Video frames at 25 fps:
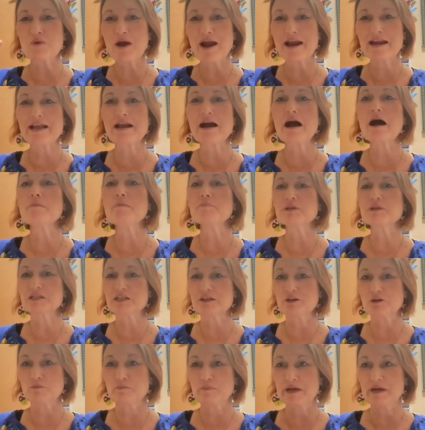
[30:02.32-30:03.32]
writing up a
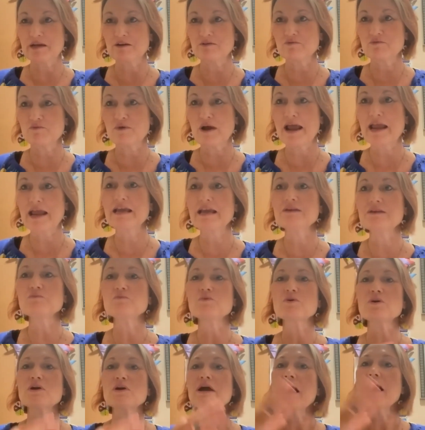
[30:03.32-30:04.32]
little bit, right?
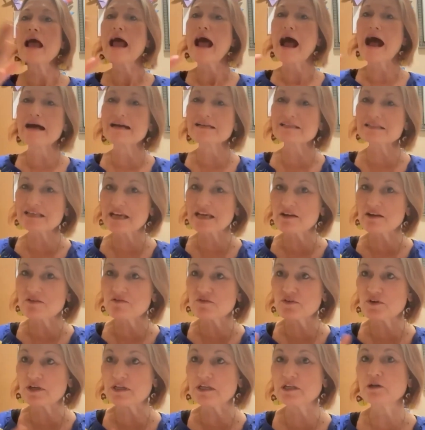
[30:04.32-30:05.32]
We're asking
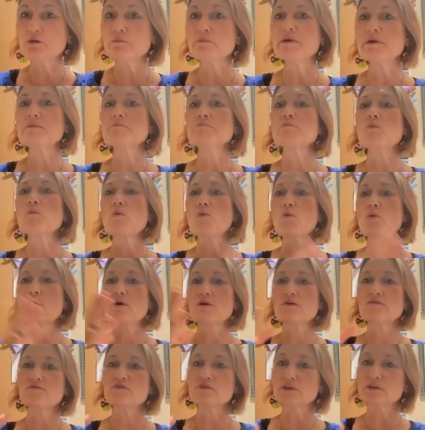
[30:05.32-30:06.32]
for a little bit
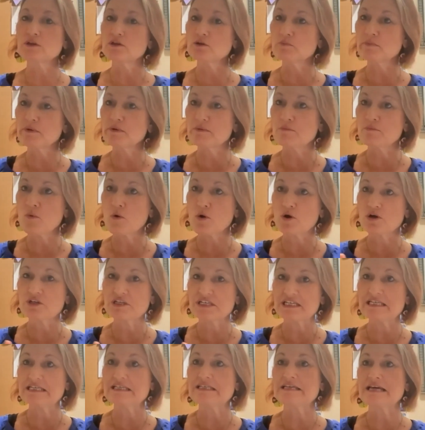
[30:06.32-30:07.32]
more, for a little bit more
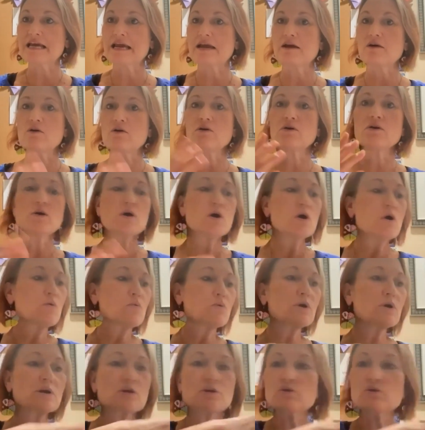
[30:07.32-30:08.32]
detail.
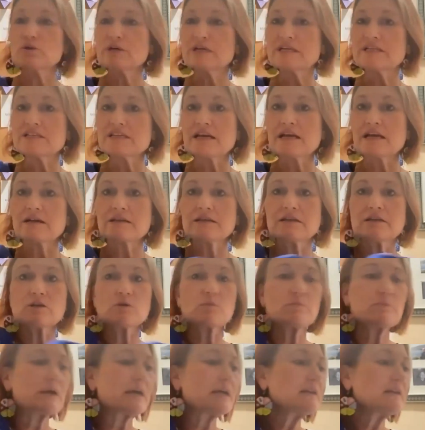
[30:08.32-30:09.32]
We're increasing a little
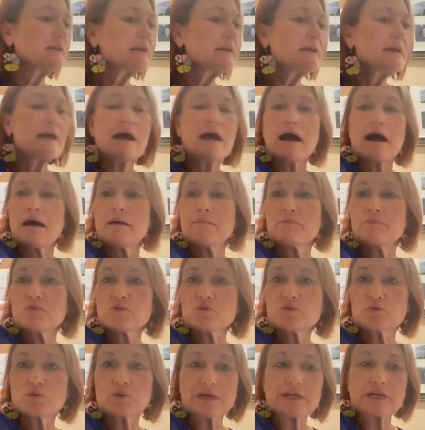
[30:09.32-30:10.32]
bit
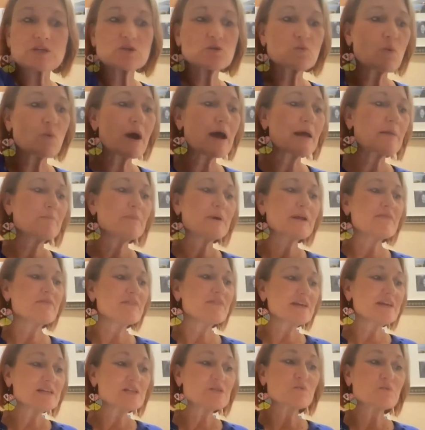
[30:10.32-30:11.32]
through each one. But in
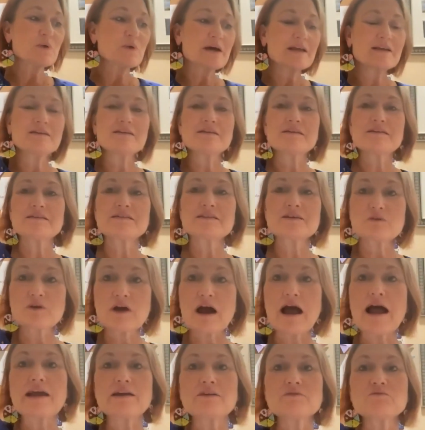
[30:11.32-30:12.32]
this one, the
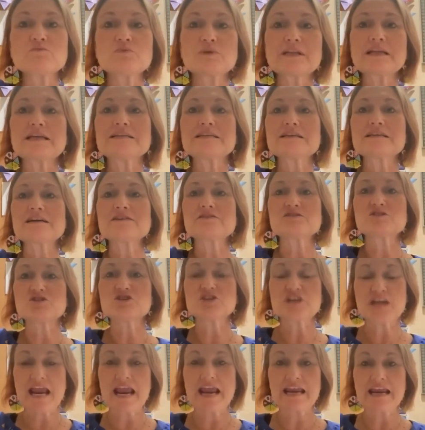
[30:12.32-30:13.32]
guide really does
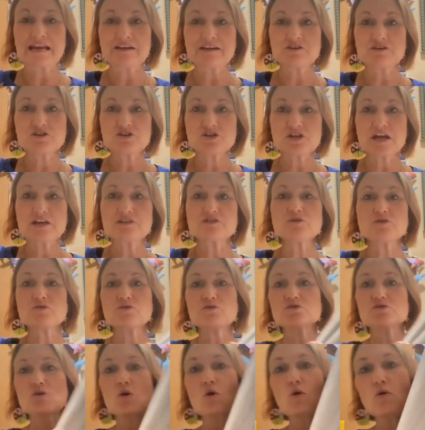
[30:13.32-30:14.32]
change. And so
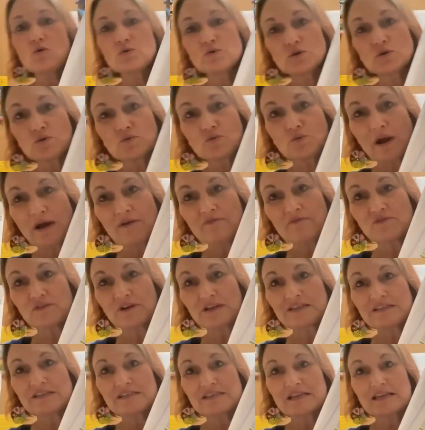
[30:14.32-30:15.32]
there's a whole new
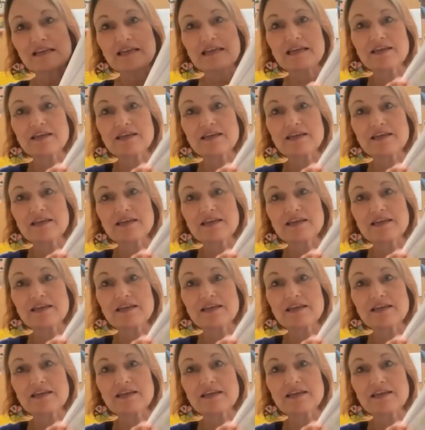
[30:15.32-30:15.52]
reference in